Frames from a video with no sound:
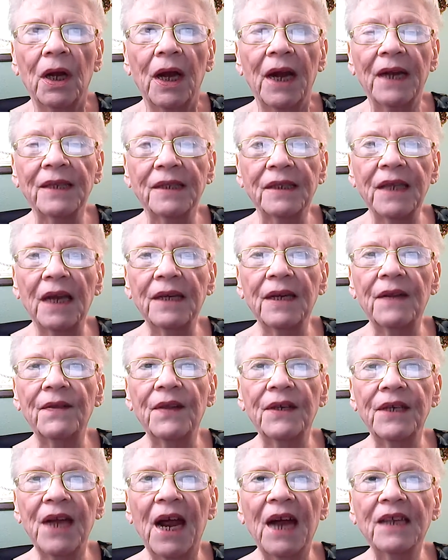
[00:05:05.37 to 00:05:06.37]
And sending
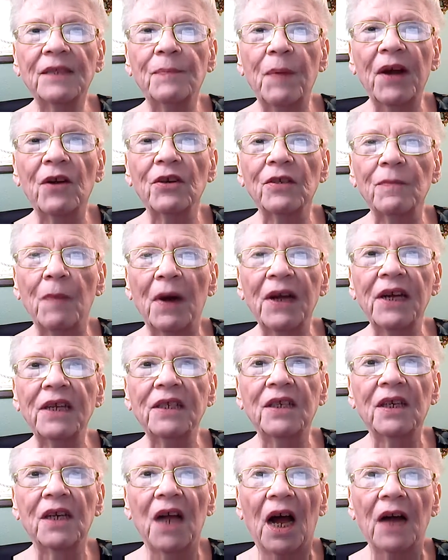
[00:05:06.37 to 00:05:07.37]
the taxpayers' money
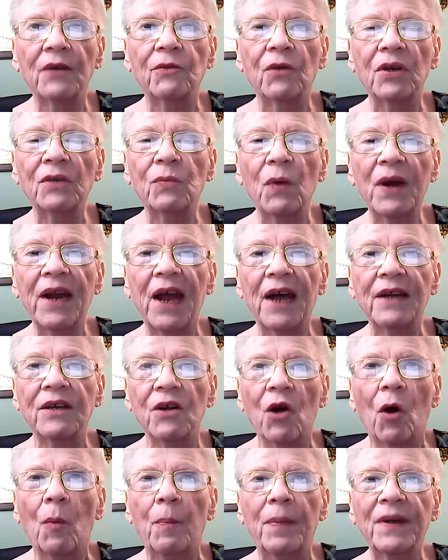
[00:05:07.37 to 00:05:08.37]
to countries we had
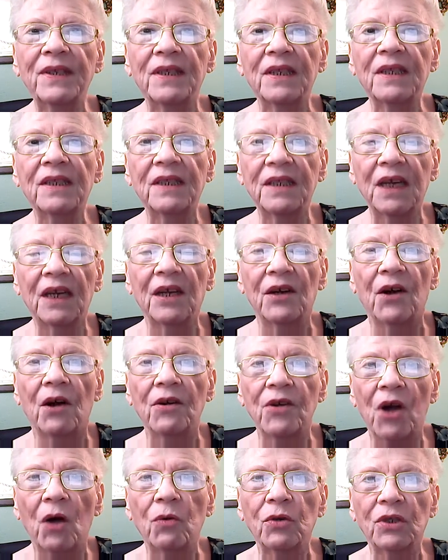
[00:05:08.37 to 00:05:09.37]
no business sticking
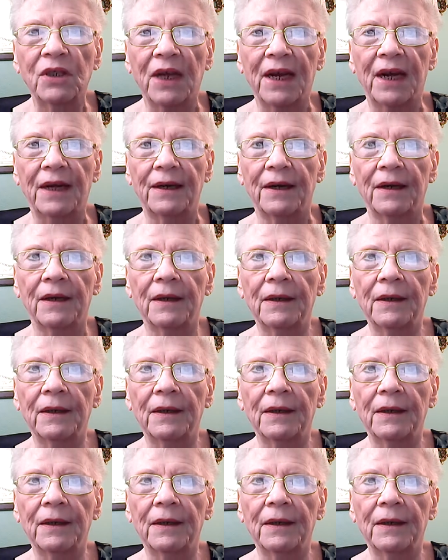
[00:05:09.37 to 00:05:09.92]
our nose in.